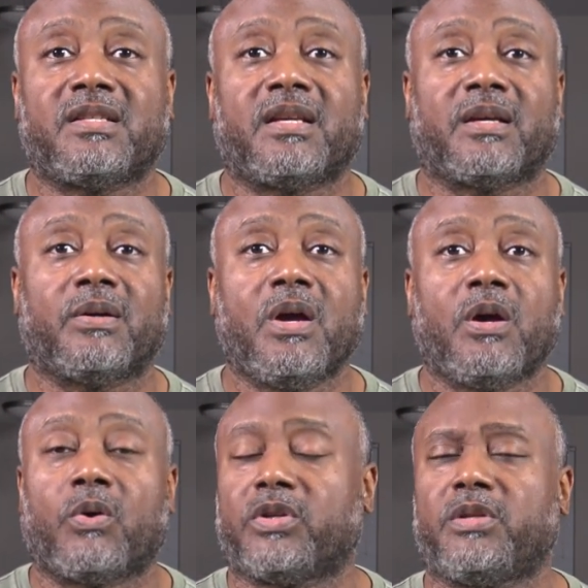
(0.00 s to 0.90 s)
sound?
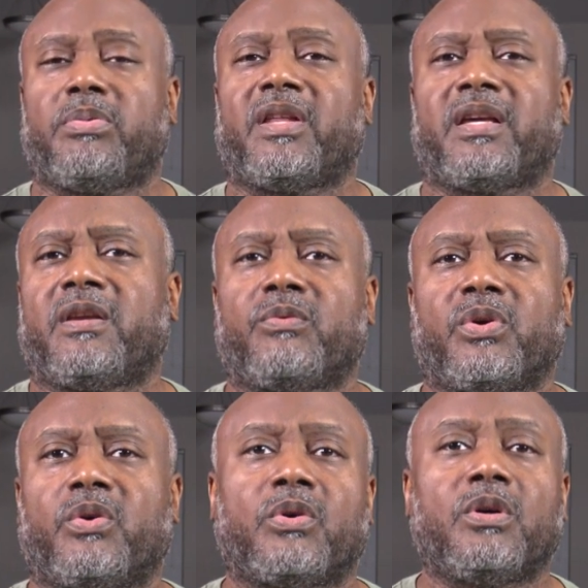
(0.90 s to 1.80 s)
Or is she playing it
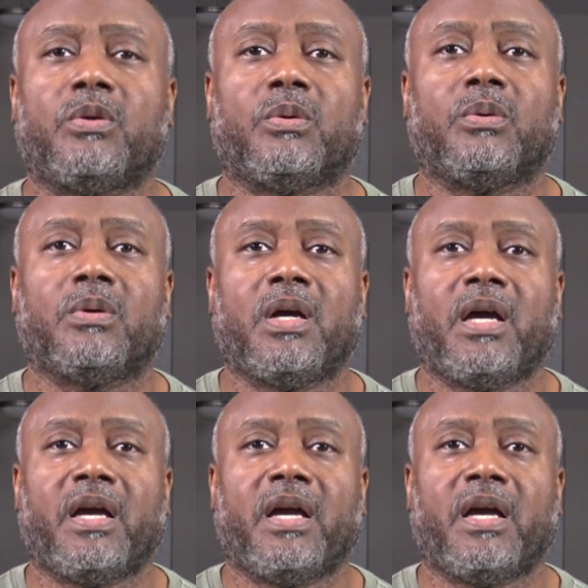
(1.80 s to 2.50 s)
real cool?